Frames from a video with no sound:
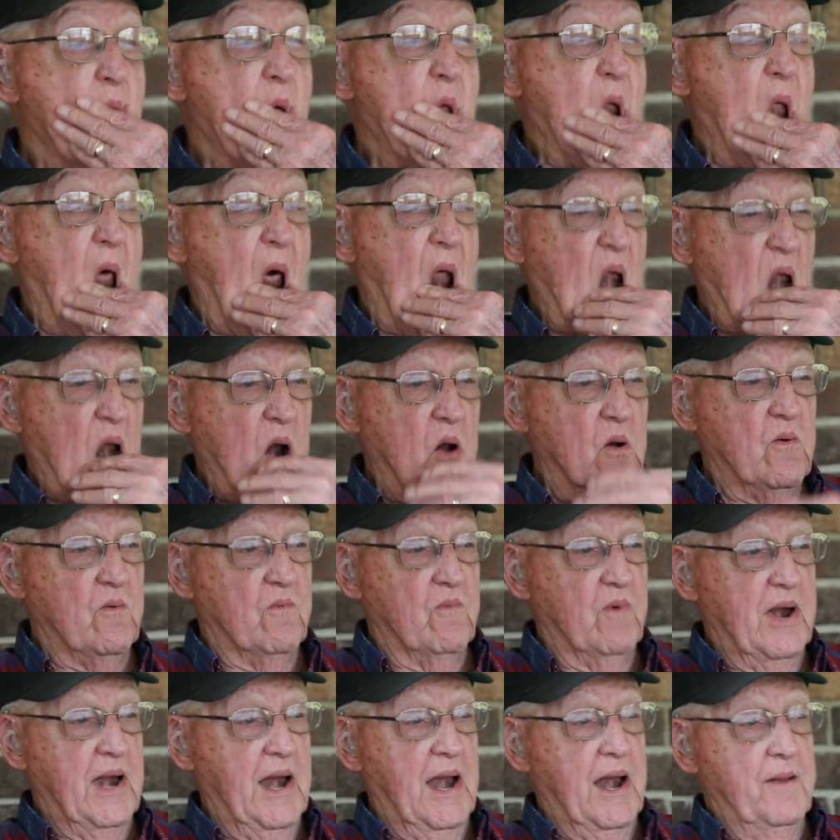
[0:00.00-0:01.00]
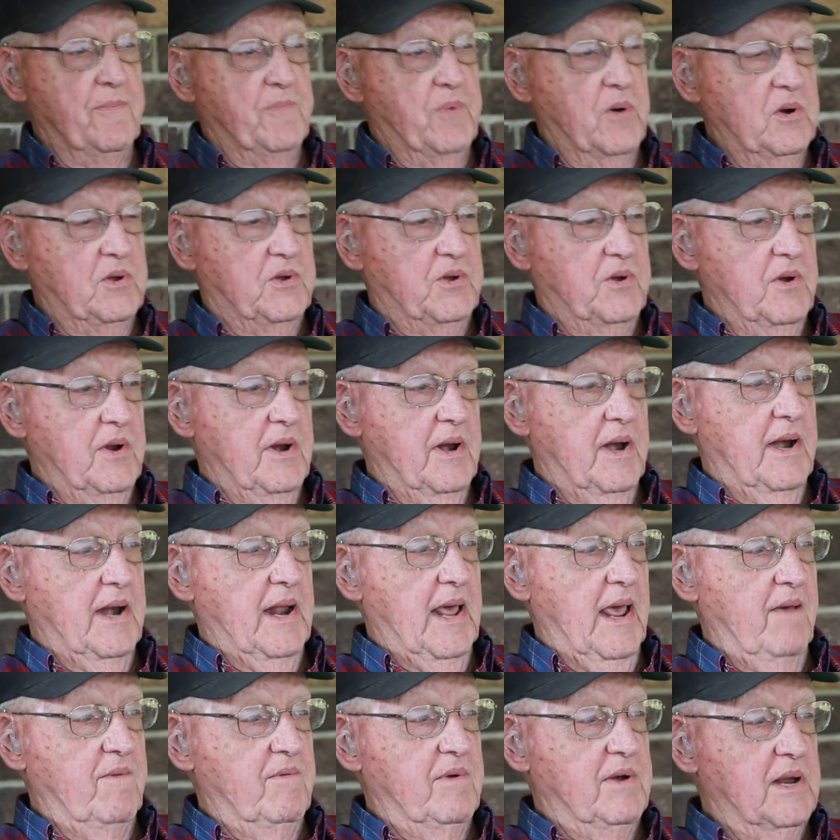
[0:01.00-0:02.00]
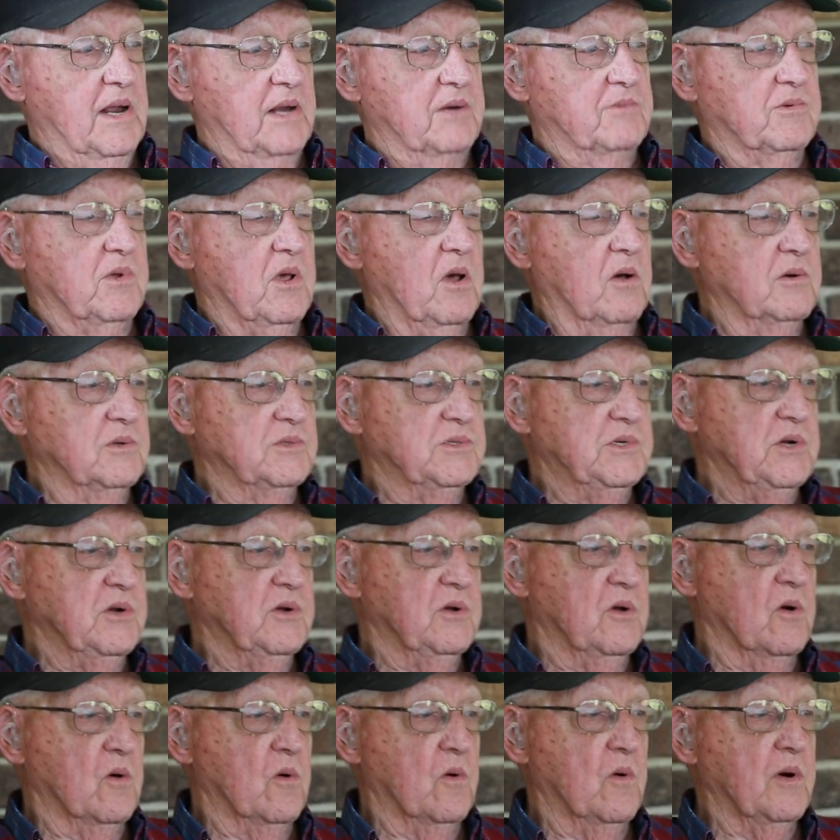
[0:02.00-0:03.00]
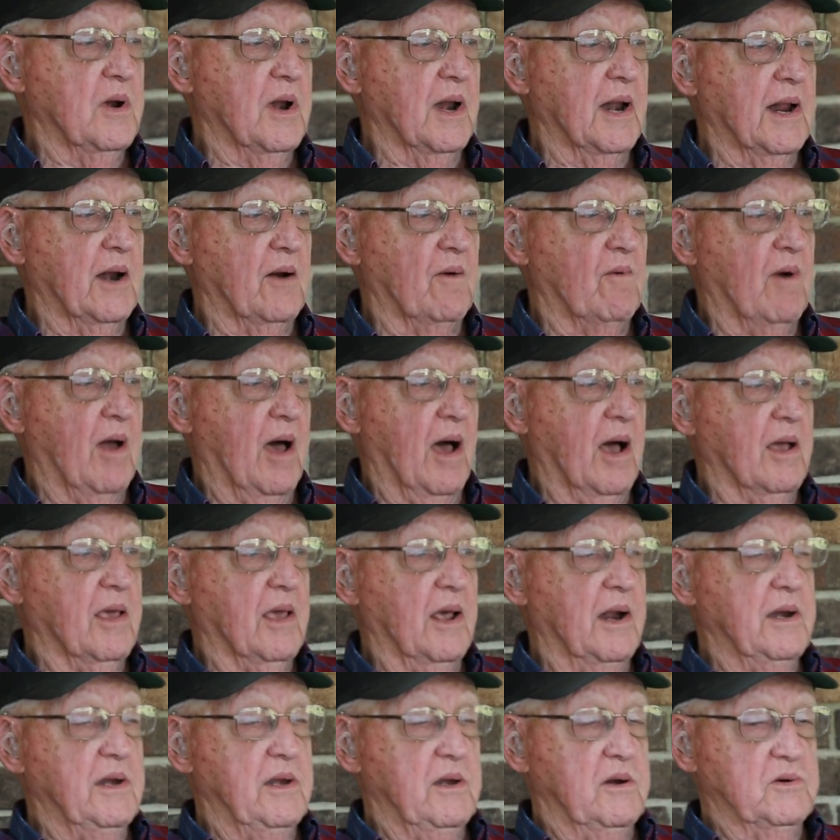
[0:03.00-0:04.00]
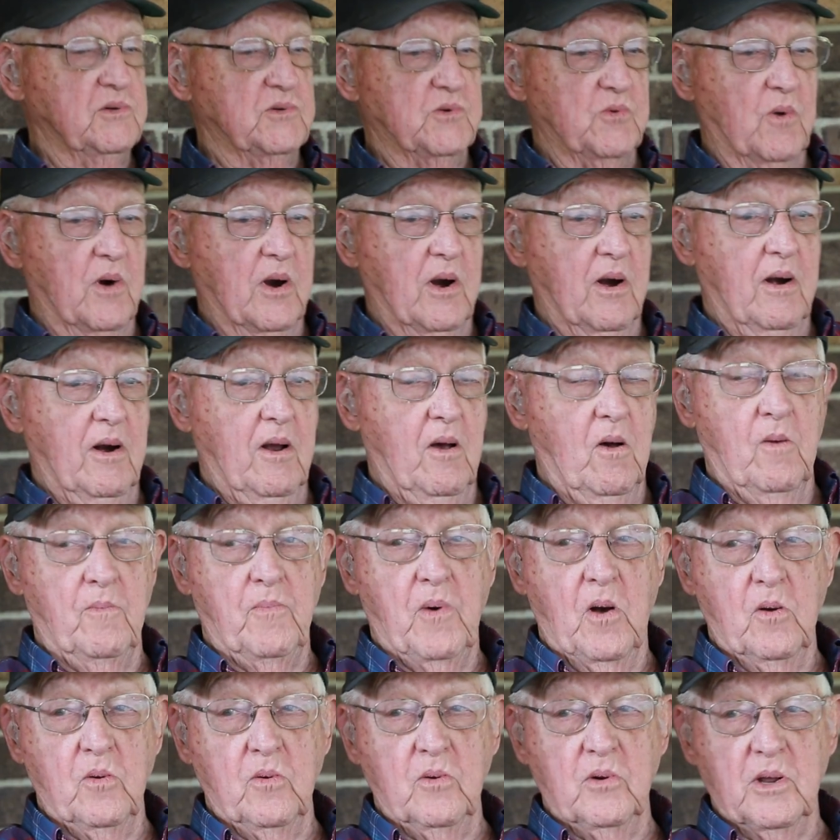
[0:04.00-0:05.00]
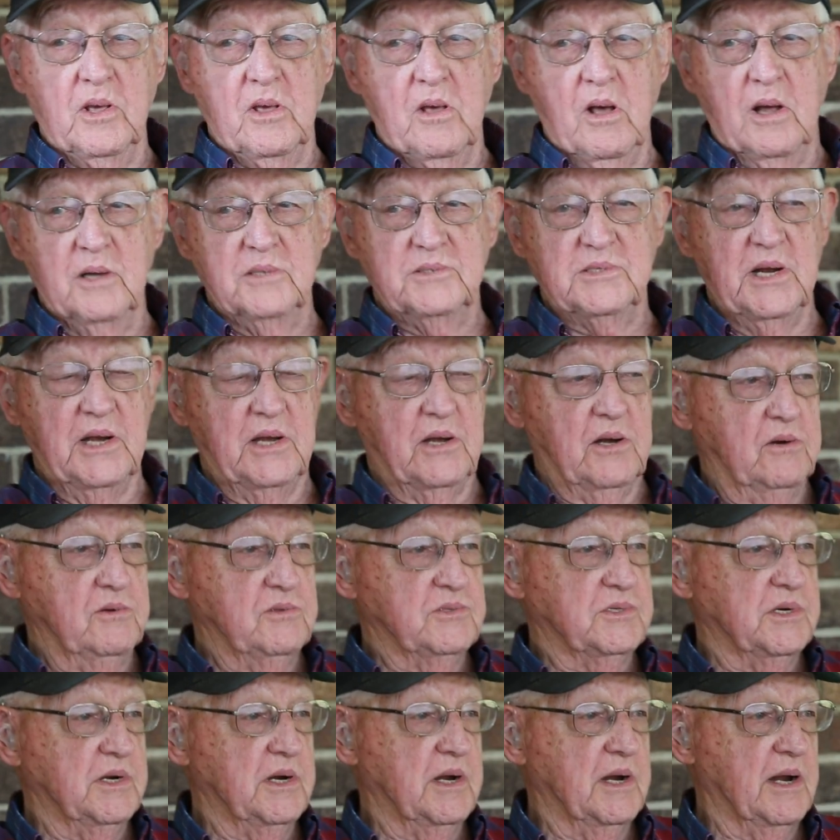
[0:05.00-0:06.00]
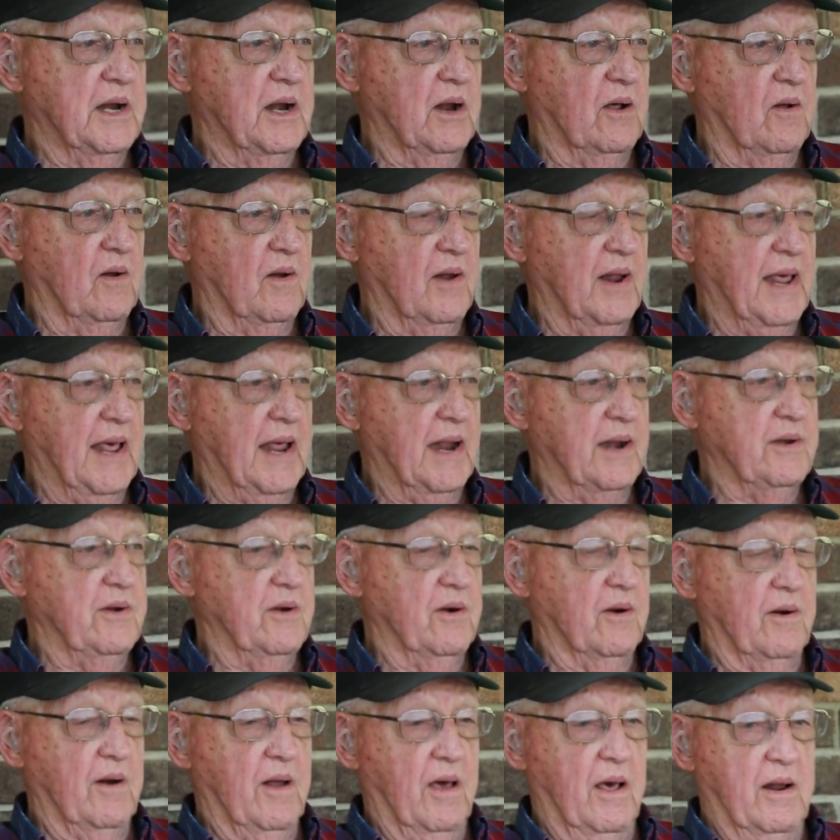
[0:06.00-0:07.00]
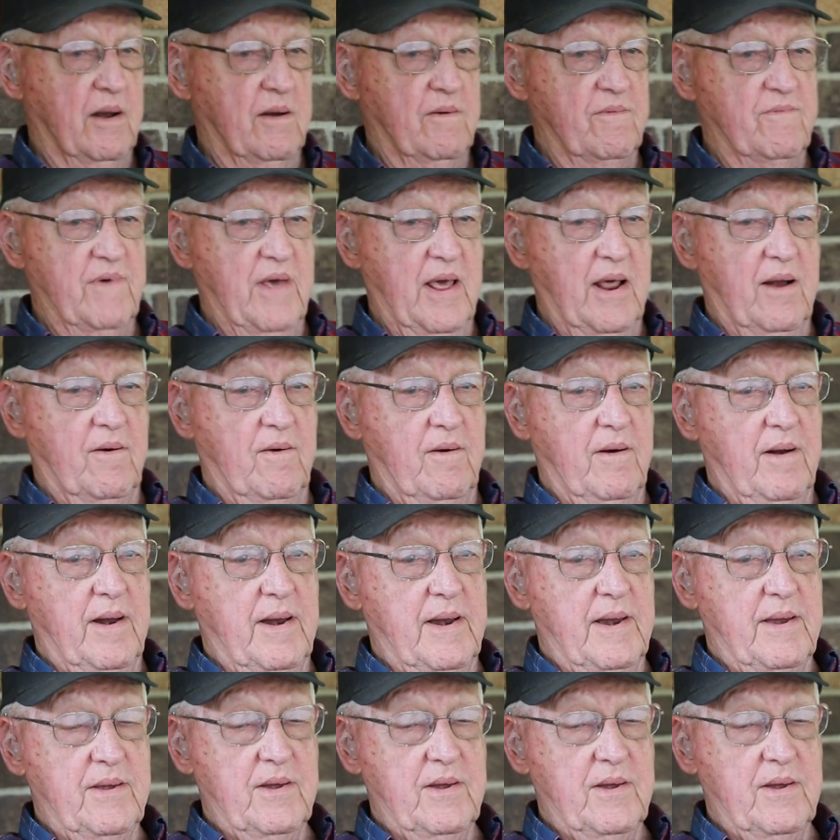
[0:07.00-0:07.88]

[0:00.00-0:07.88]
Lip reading: That don't really put you in the Navy. That's because you go to Little Rock and you swear to uphold the Constitution and all that. You're not a veteran.